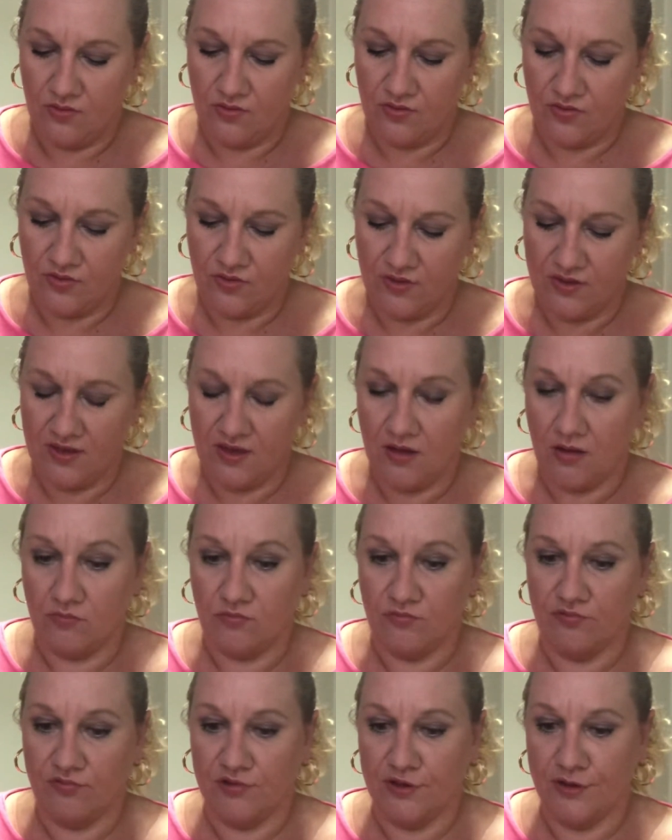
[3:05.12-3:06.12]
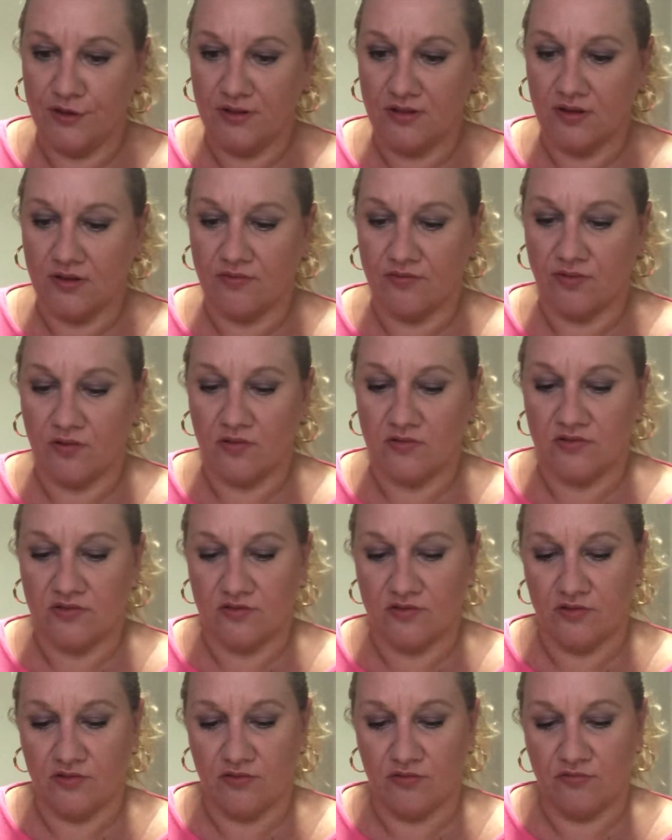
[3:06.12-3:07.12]
So yeah, I'm really looking forward
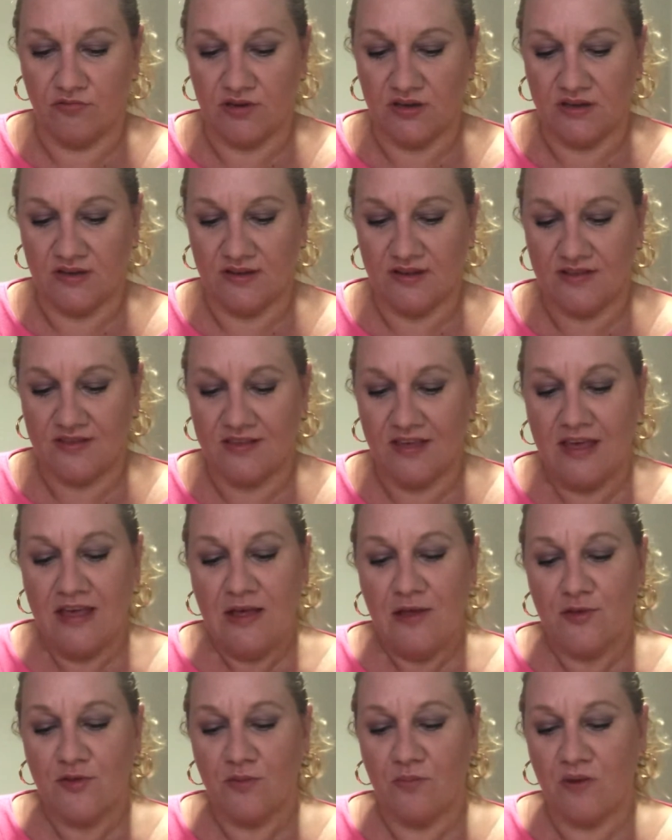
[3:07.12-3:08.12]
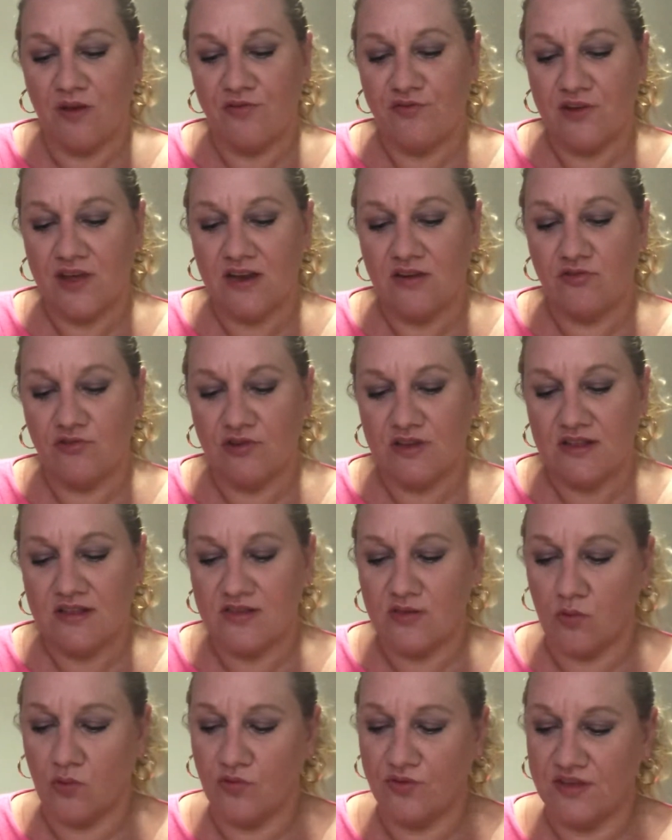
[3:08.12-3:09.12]
to reading this. So my friend
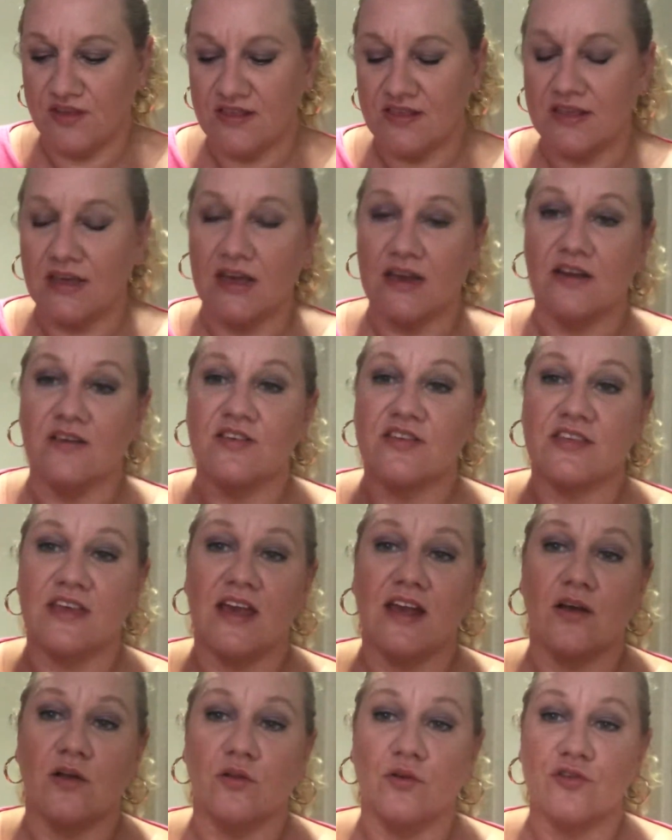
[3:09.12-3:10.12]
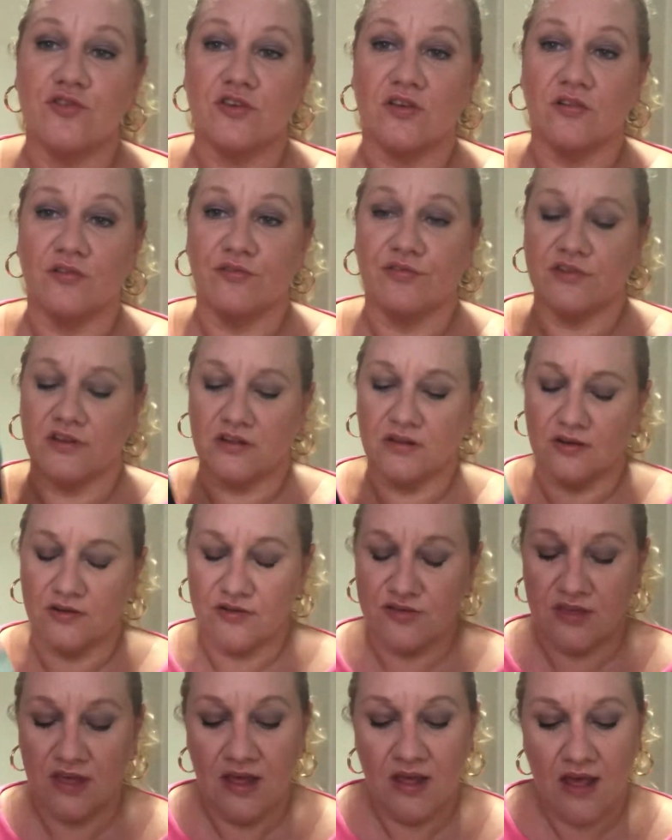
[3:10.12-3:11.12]
reads all these kind of psychological
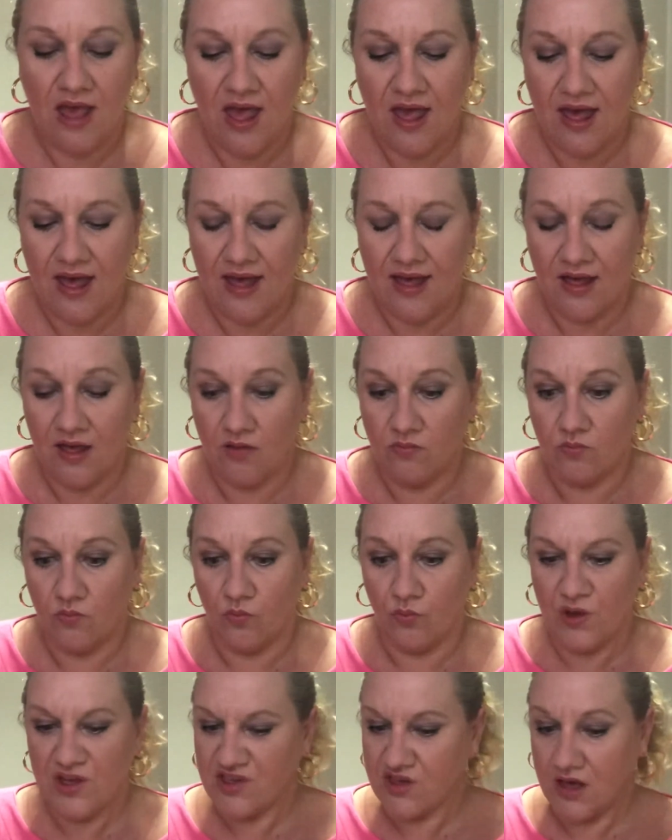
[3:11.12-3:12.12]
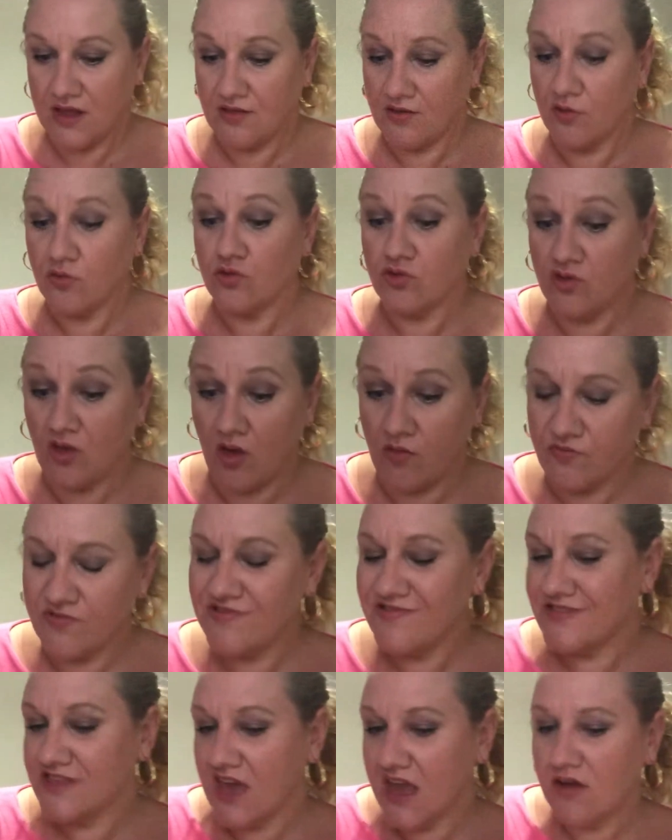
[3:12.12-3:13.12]
thrillers, which I
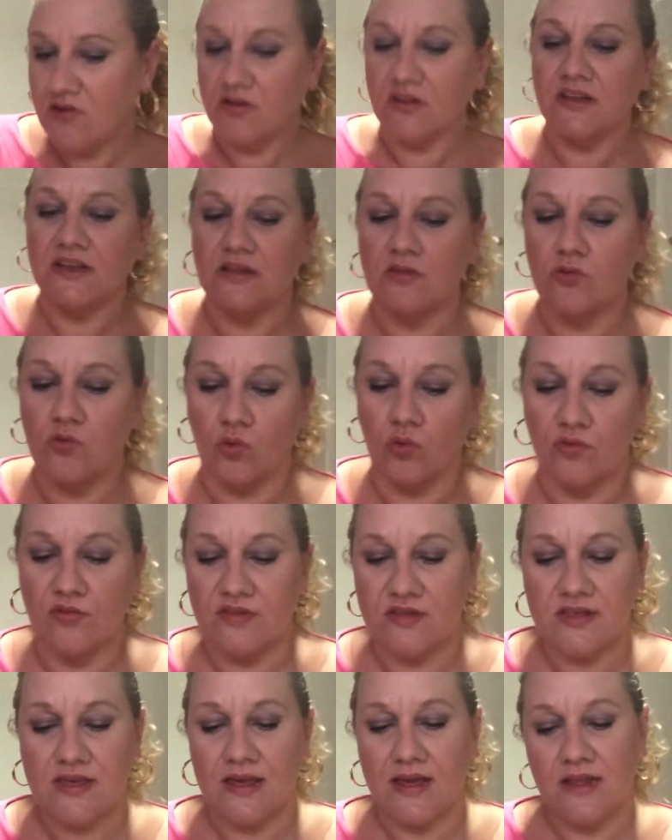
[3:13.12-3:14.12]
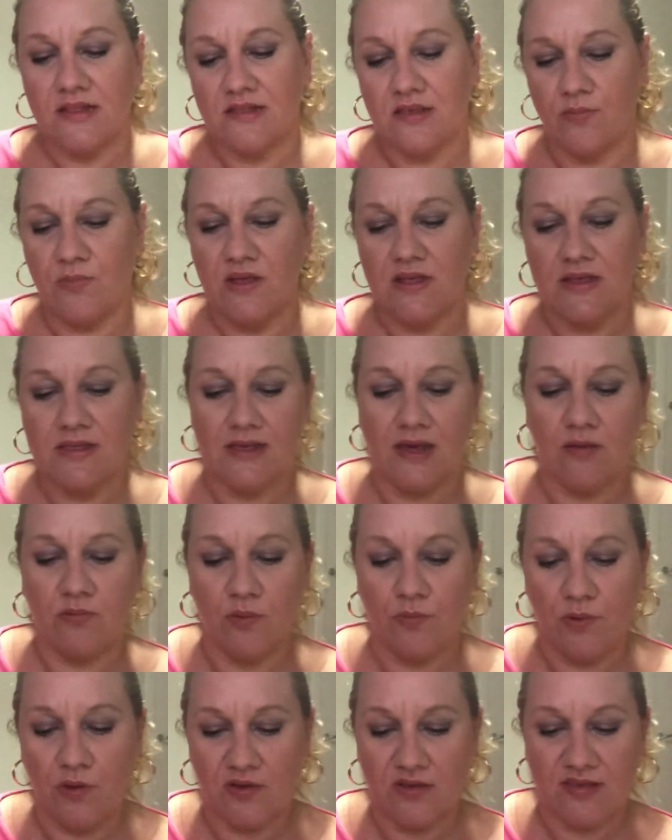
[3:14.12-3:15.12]
generally don't tend to be the type
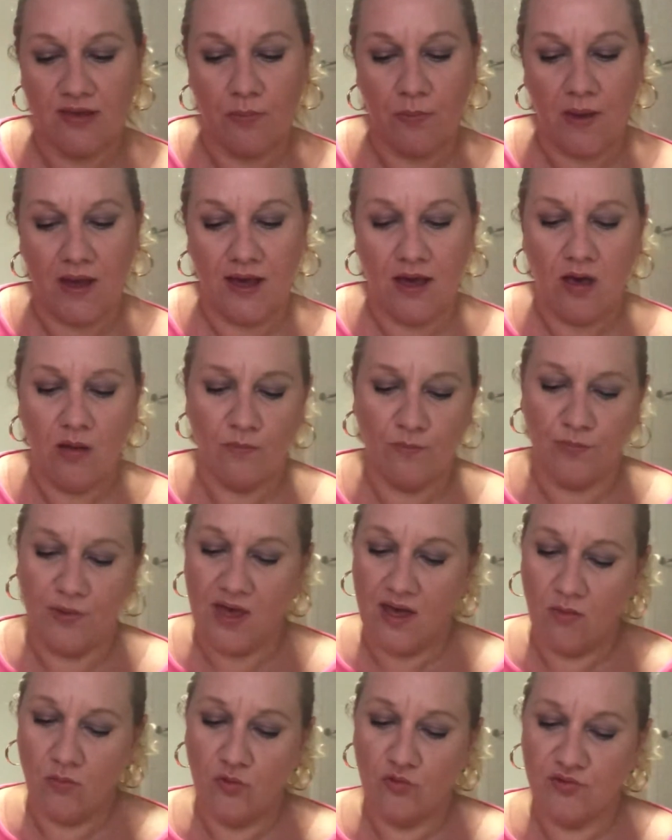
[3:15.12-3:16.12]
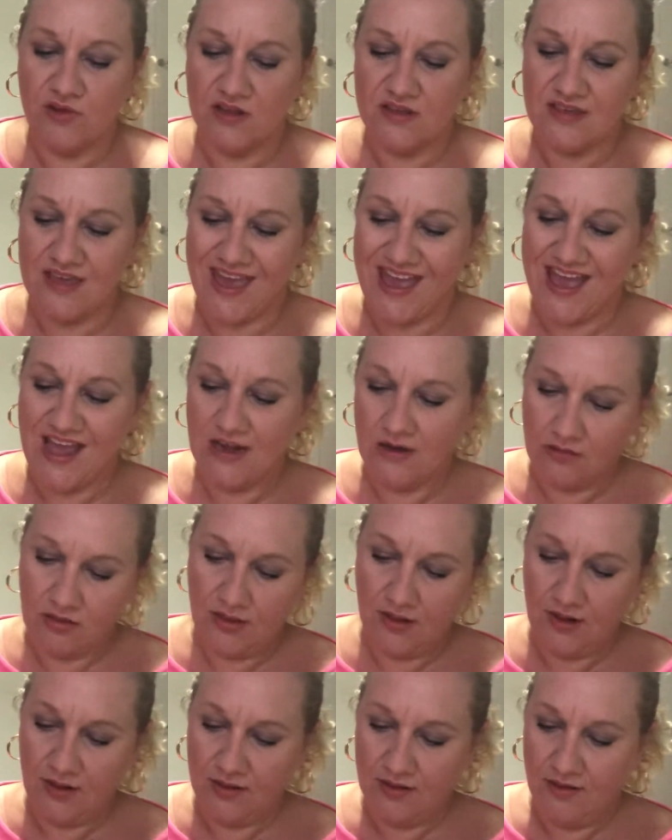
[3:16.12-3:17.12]
of books I pick up, but I will read
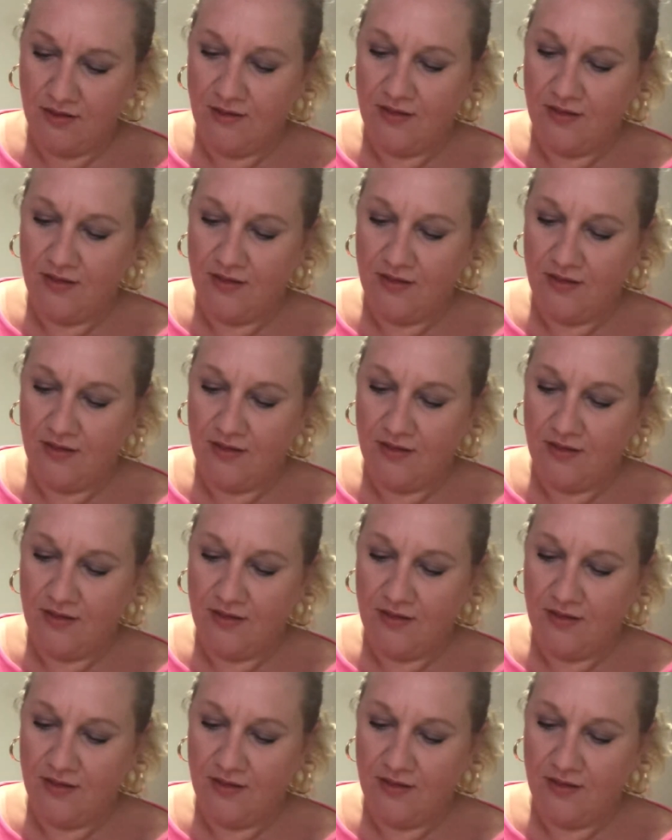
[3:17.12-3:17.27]
anything